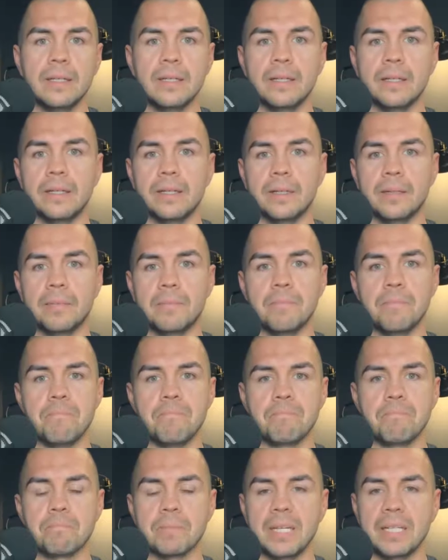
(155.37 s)

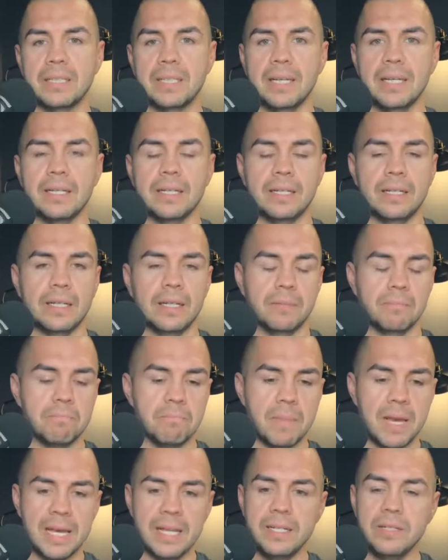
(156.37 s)
Again,
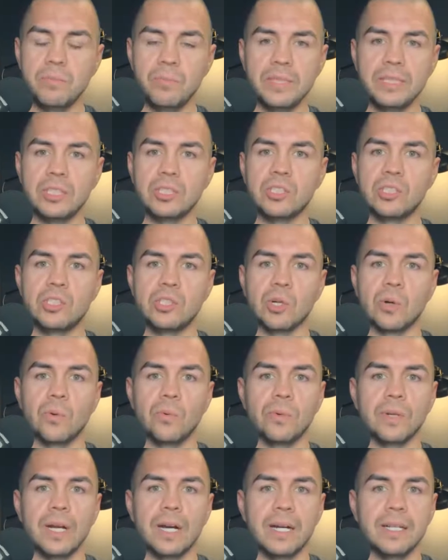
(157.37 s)
men, we just
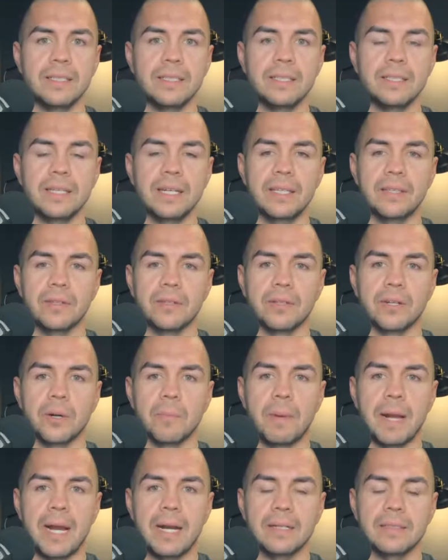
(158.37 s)
don't hunt together in our
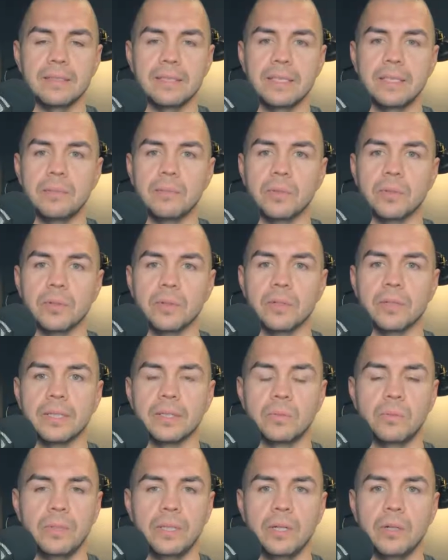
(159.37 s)
packs anymore.
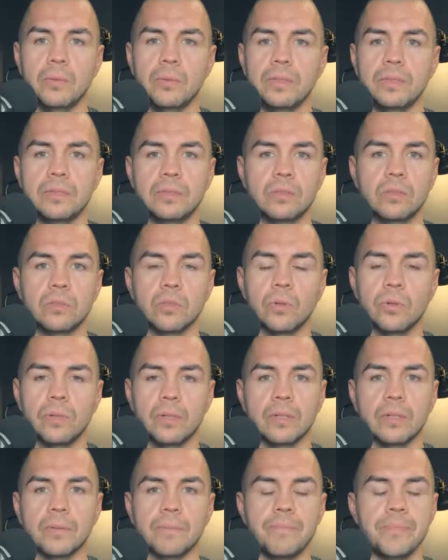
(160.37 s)
Like we always grow
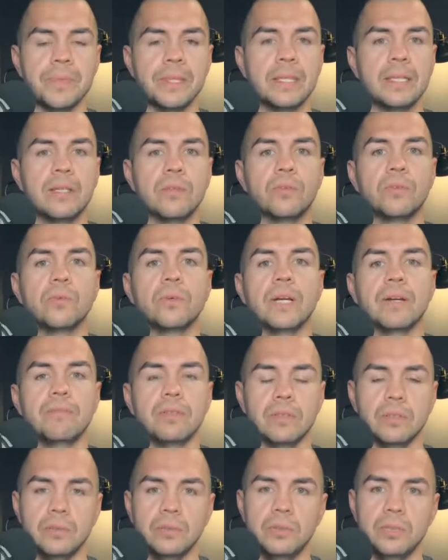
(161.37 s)
or through
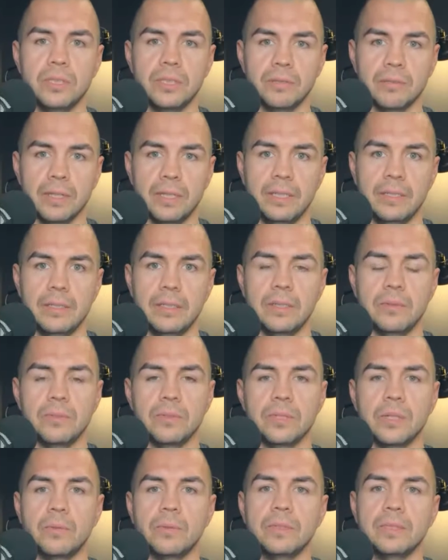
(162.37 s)
evolution, right? It
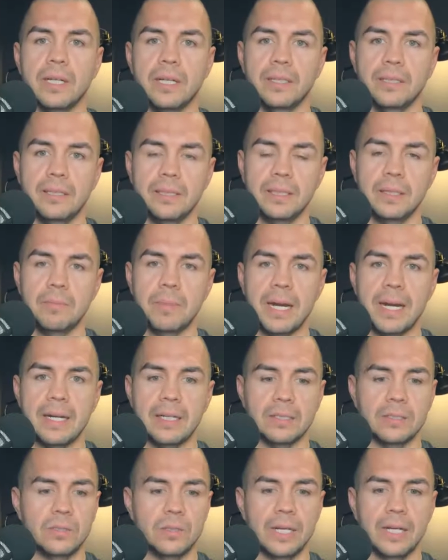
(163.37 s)
was always hunting in
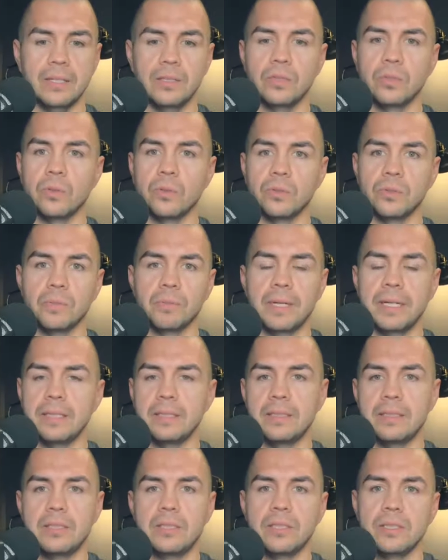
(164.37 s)
packs. You had the older men
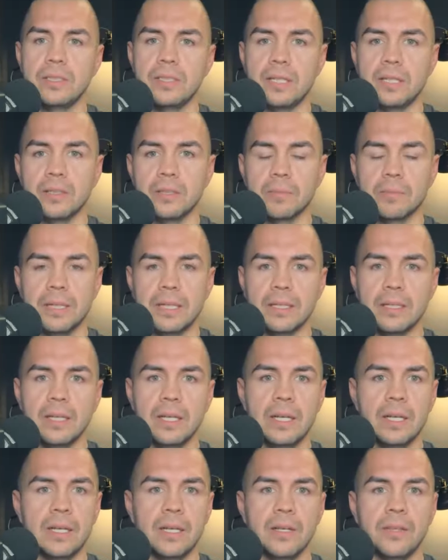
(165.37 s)
teaching the younger men.
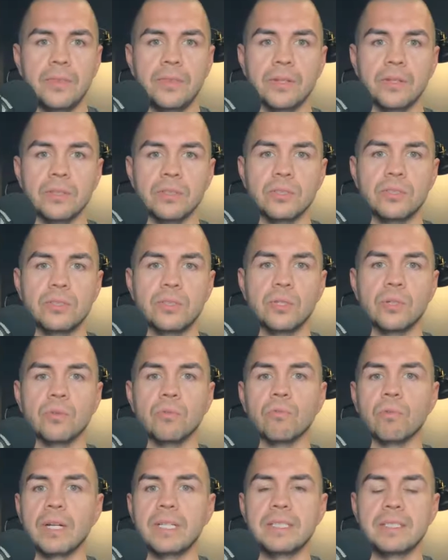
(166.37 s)
There is
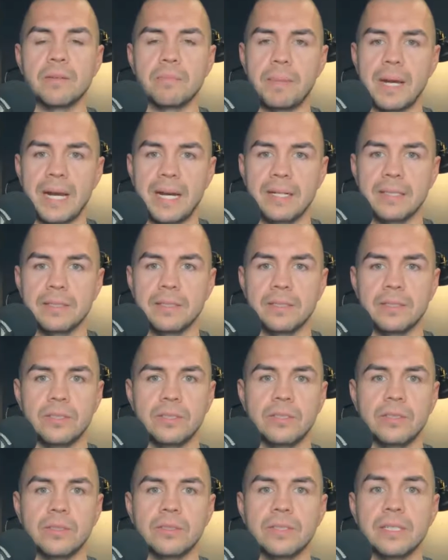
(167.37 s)
certain rites of
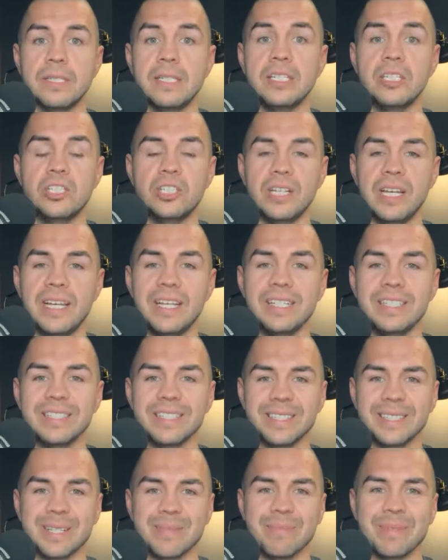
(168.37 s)
passage. There's initiations.